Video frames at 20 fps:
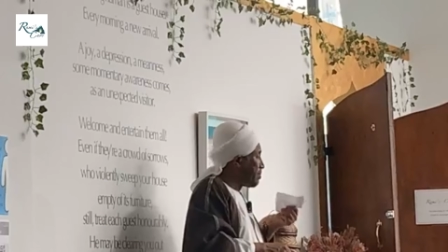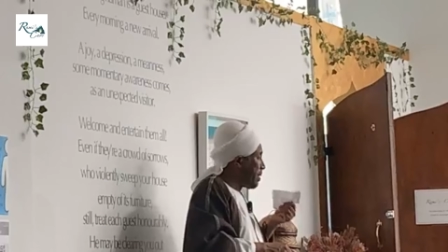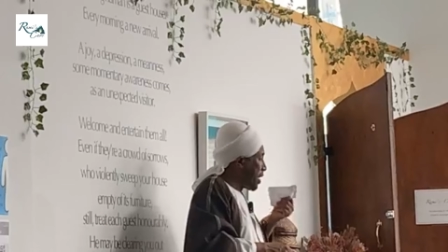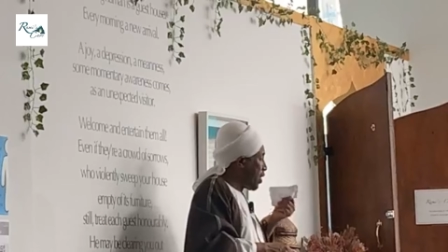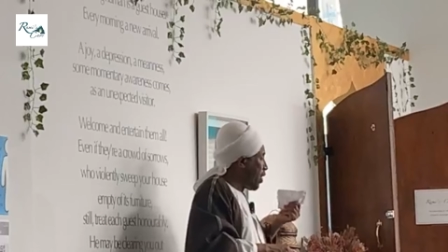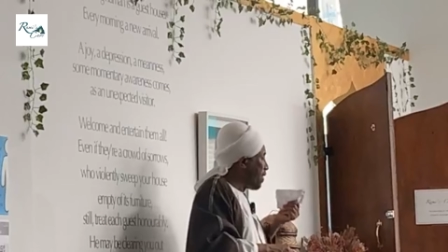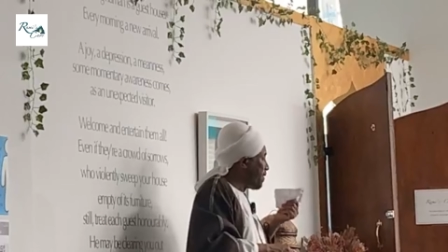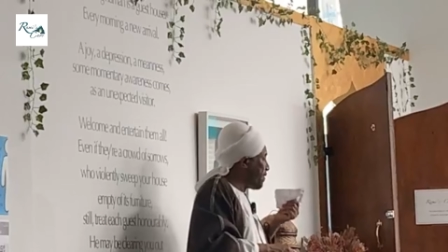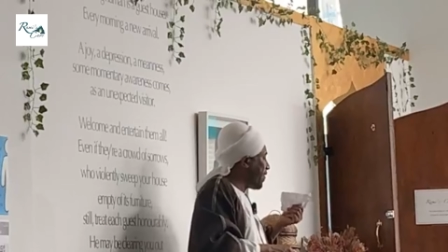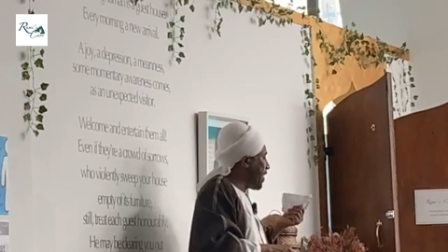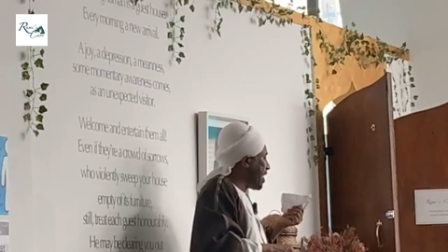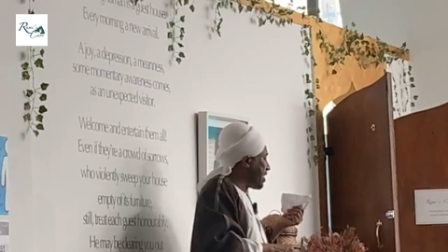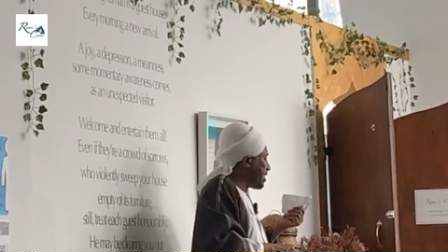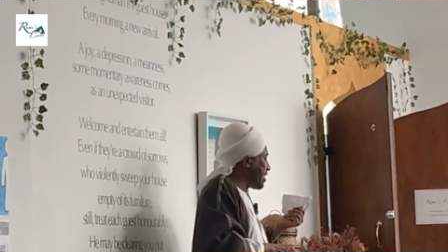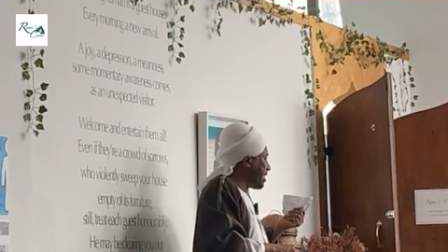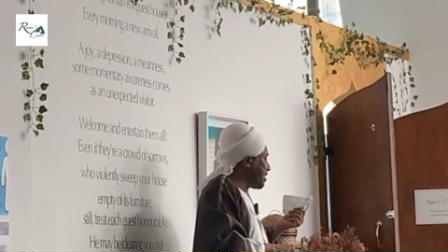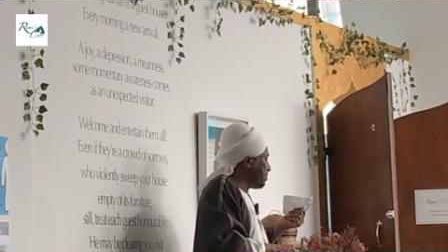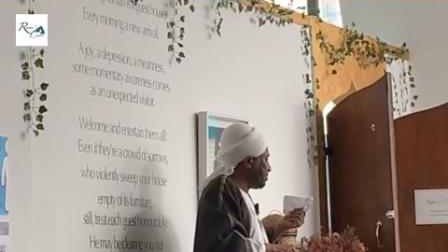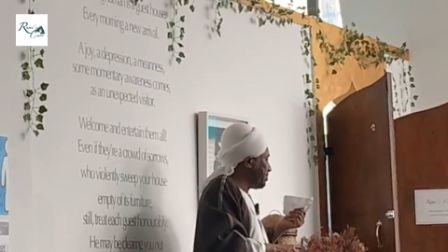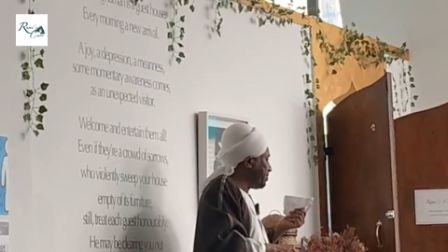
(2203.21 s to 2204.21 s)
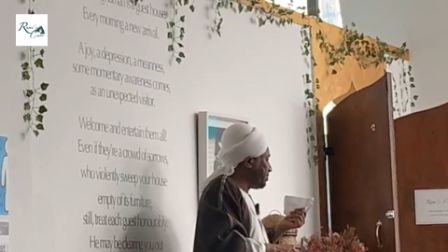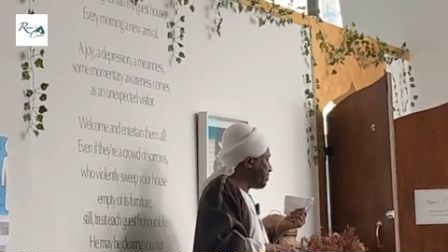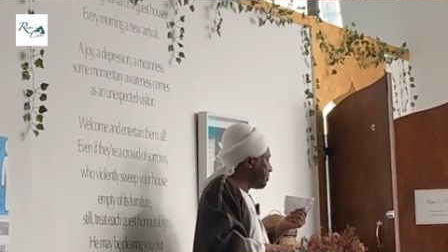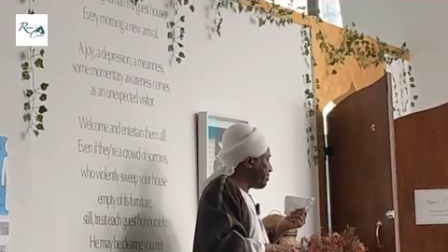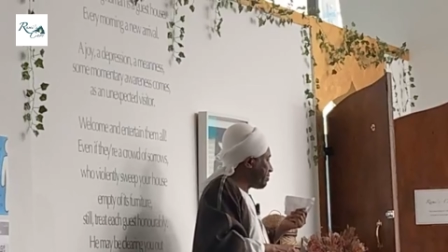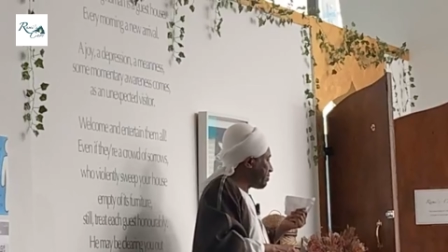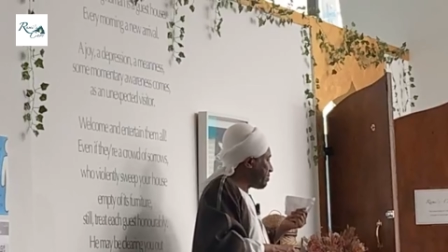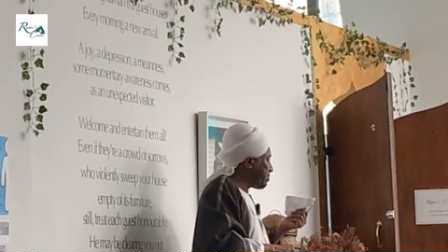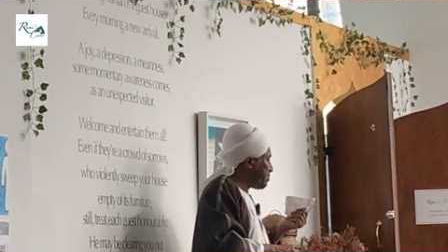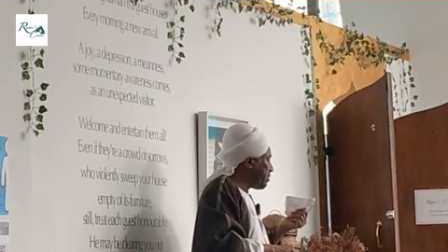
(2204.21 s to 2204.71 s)
My own father
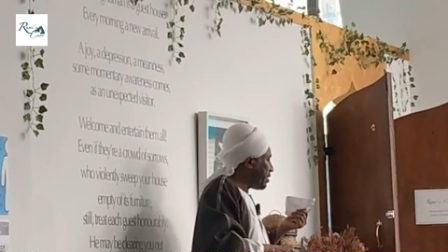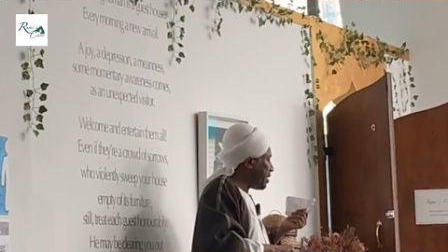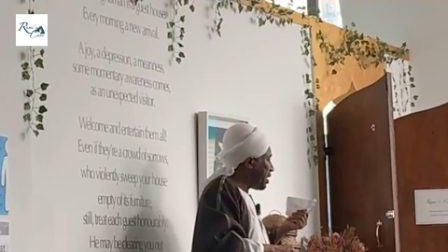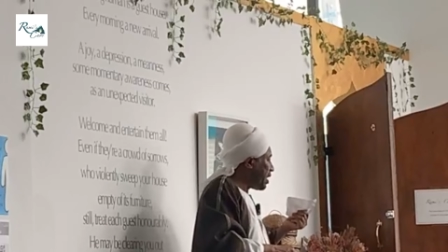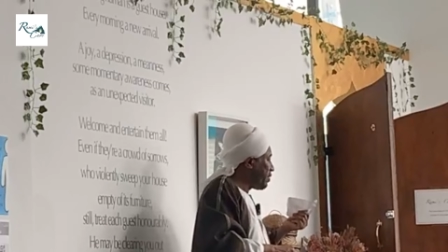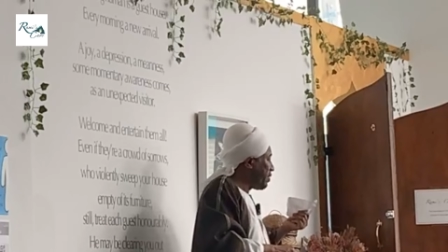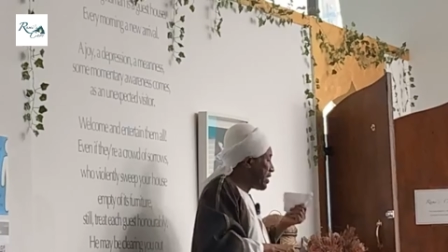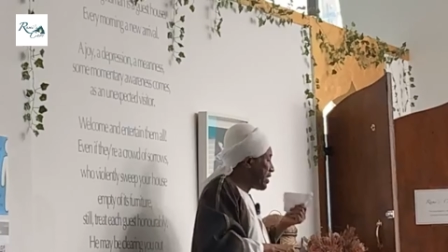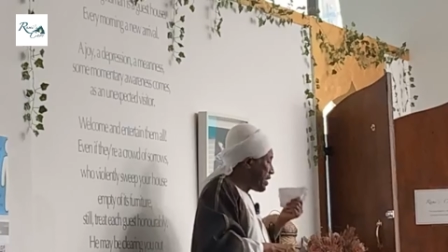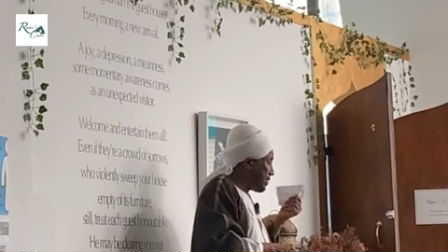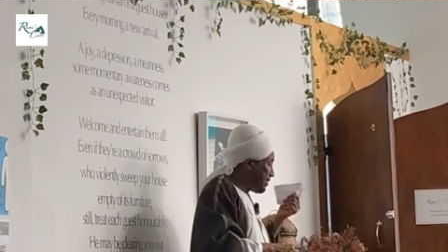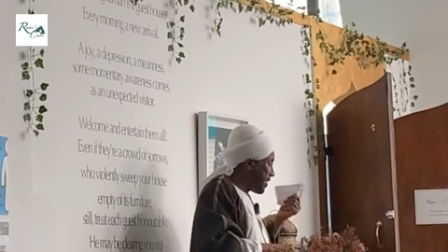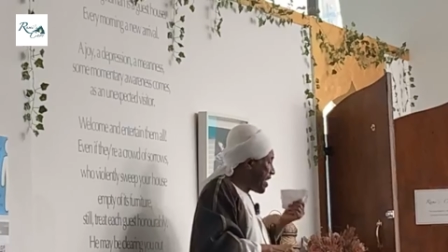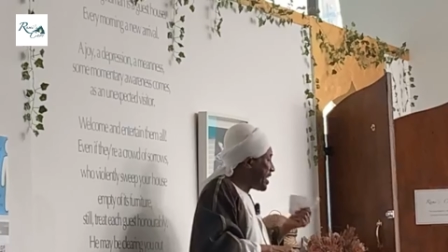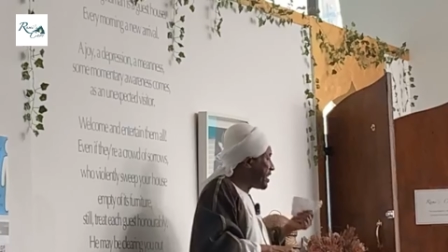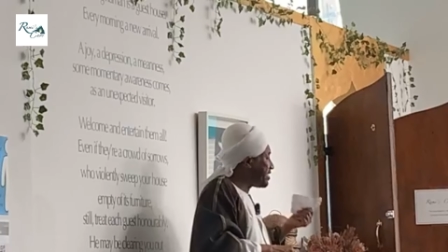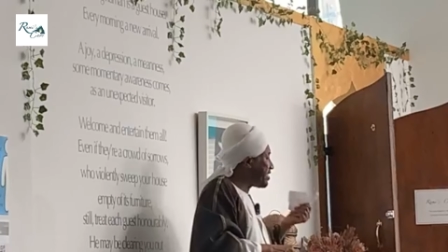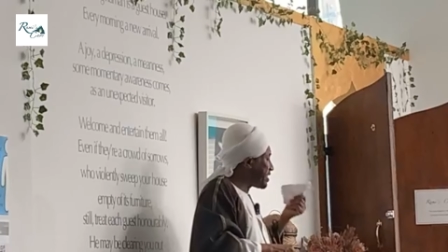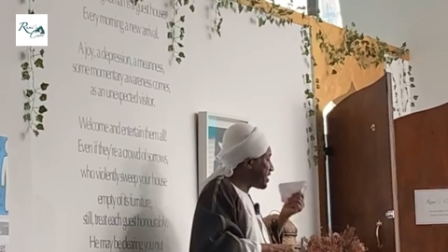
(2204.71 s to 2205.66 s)
was a very